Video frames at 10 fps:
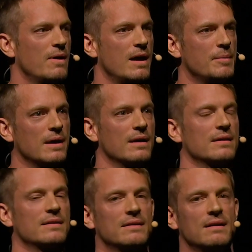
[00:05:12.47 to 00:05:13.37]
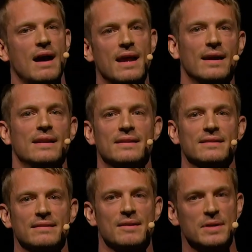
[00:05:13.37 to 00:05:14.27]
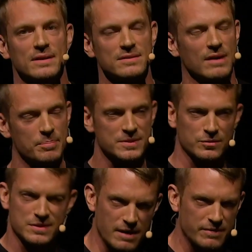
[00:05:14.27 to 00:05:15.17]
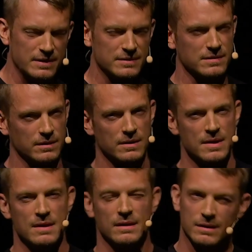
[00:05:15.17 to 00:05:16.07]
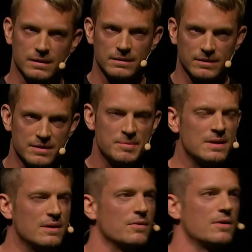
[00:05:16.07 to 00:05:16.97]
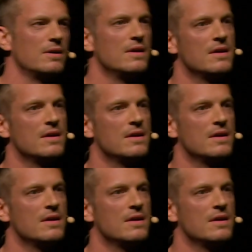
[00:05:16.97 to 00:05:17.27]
I mean, I didn't come in until episode 7, so it could have been it, or